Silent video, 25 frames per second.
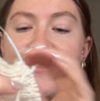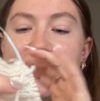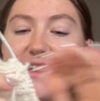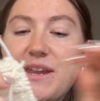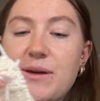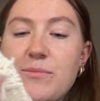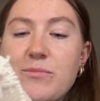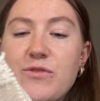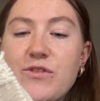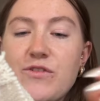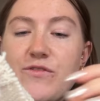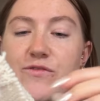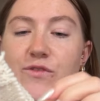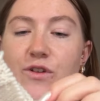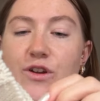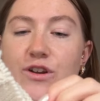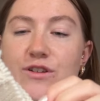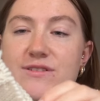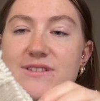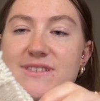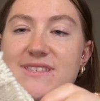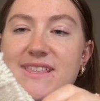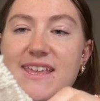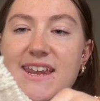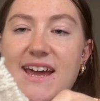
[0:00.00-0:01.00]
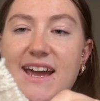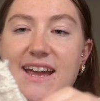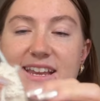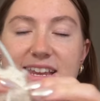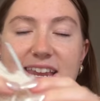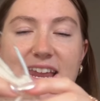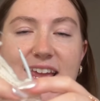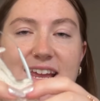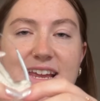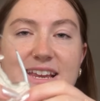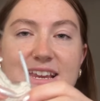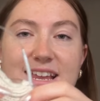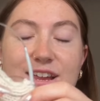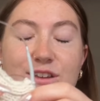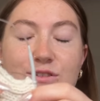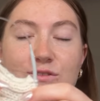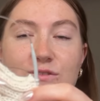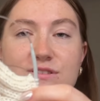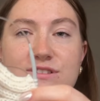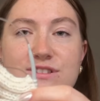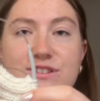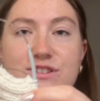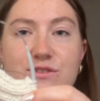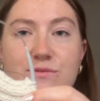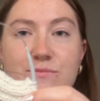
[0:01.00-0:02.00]
the number of rows that I need in
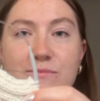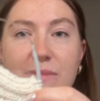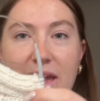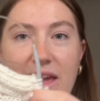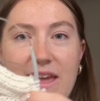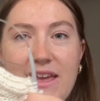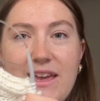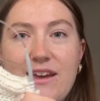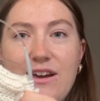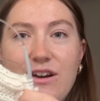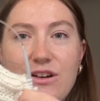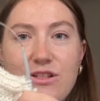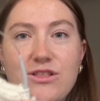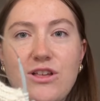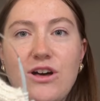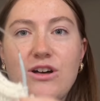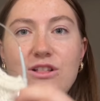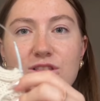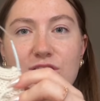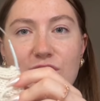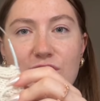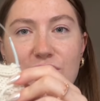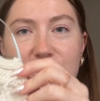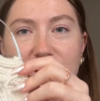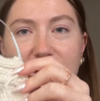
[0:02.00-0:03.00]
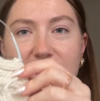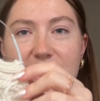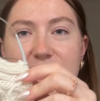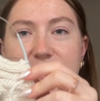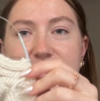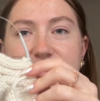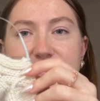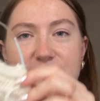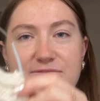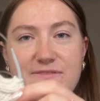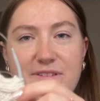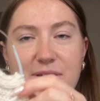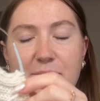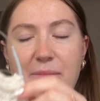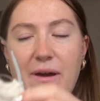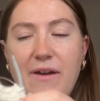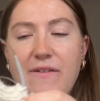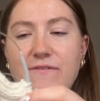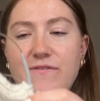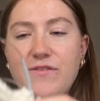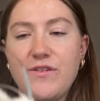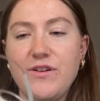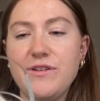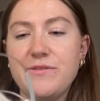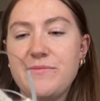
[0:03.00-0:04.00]
order to make it a lot longer to fit my
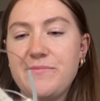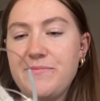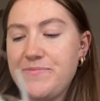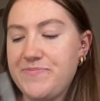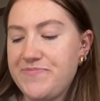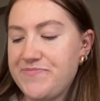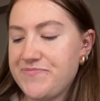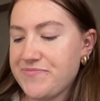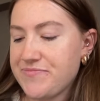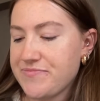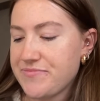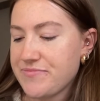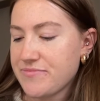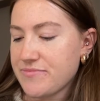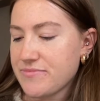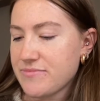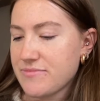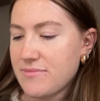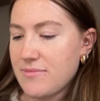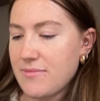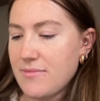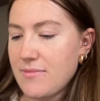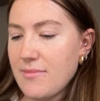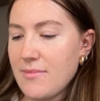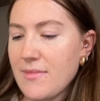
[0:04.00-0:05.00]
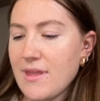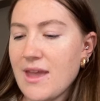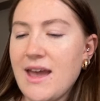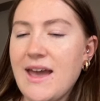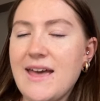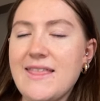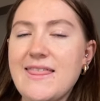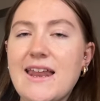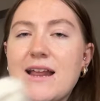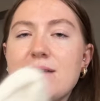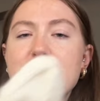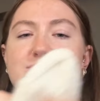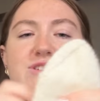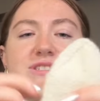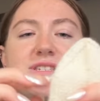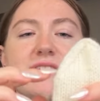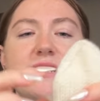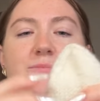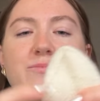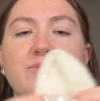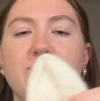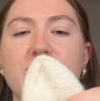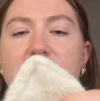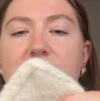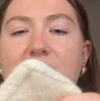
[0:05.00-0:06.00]
foot. And then I'm just
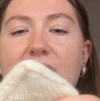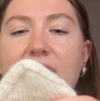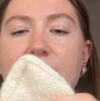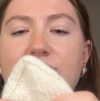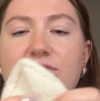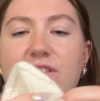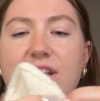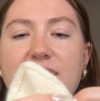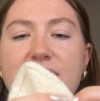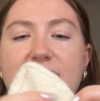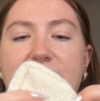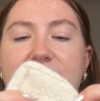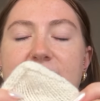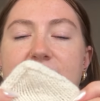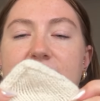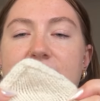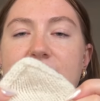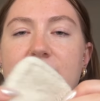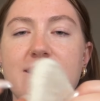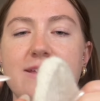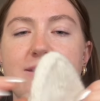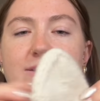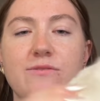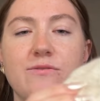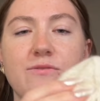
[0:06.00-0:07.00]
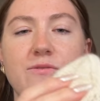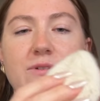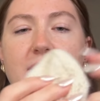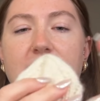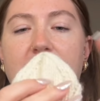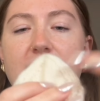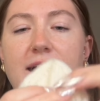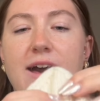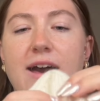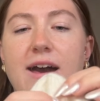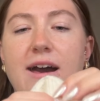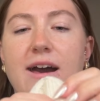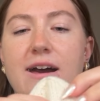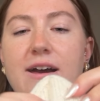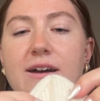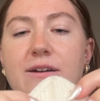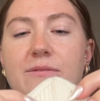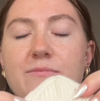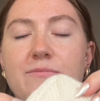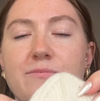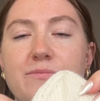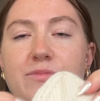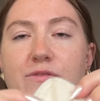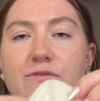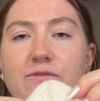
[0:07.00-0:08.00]
going to put a lifeline in
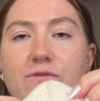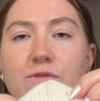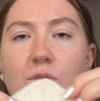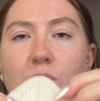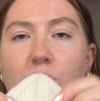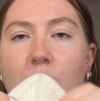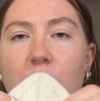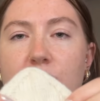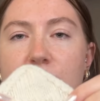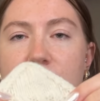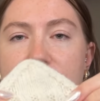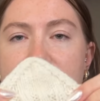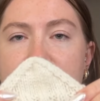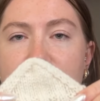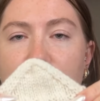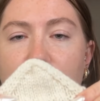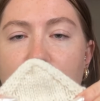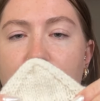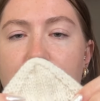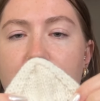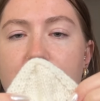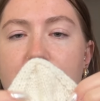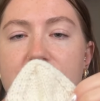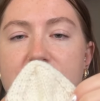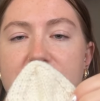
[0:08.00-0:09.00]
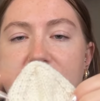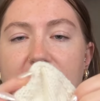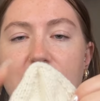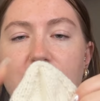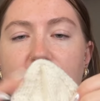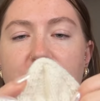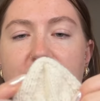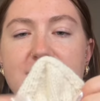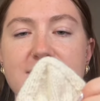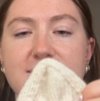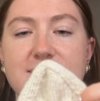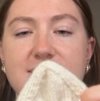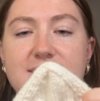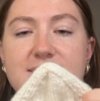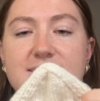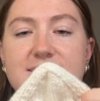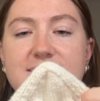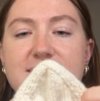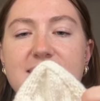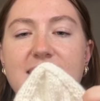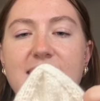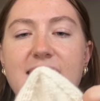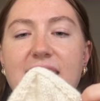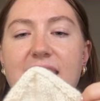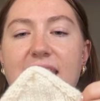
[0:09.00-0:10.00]
before the toe
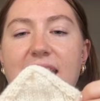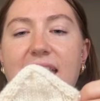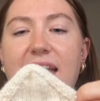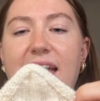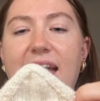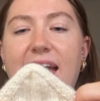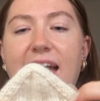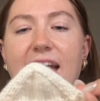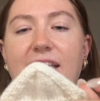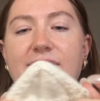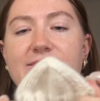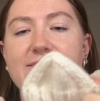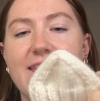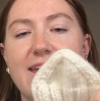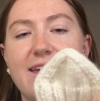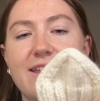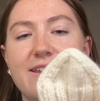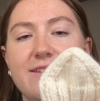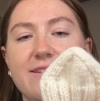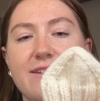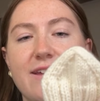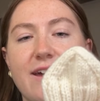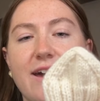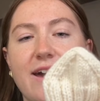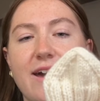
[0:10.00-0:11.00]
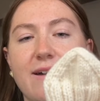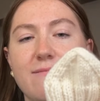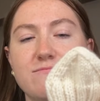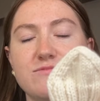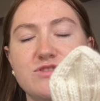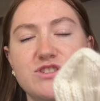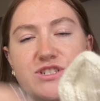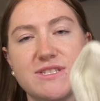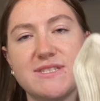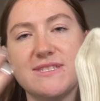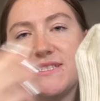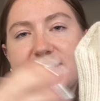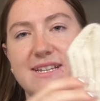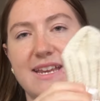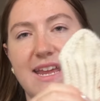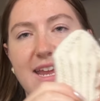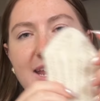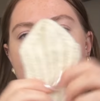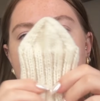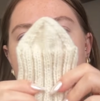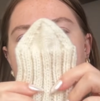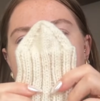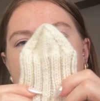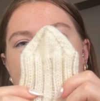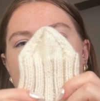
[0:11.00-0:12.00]
decreases, and then just
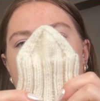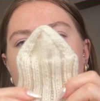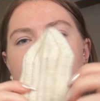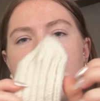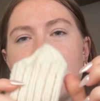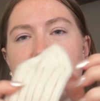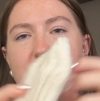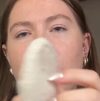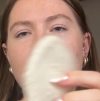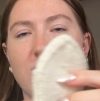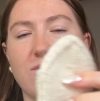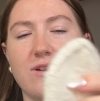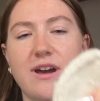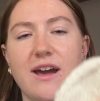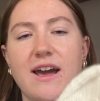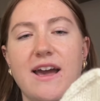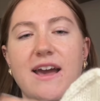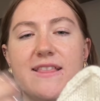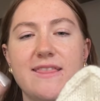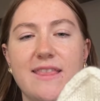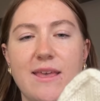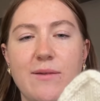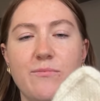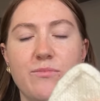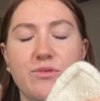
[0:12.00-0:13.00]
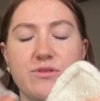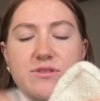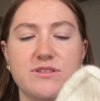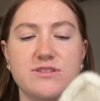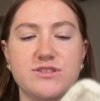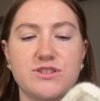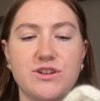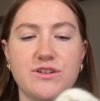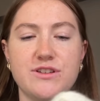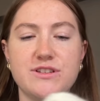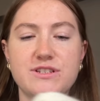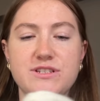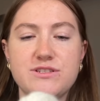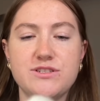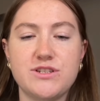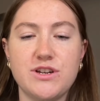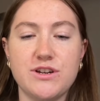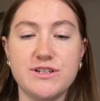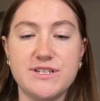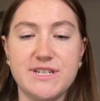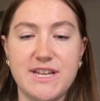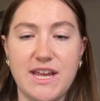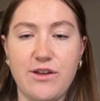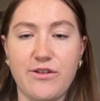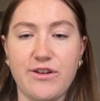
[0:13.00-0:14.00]
knit this one longer and then put the
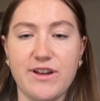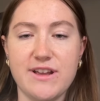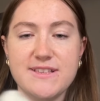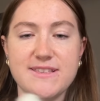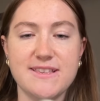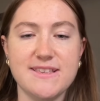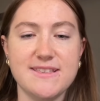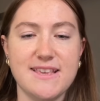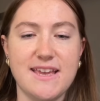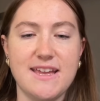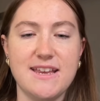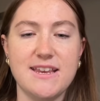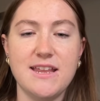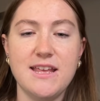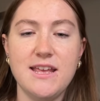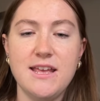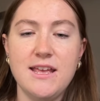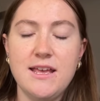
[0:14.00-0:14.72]
toe decreases in.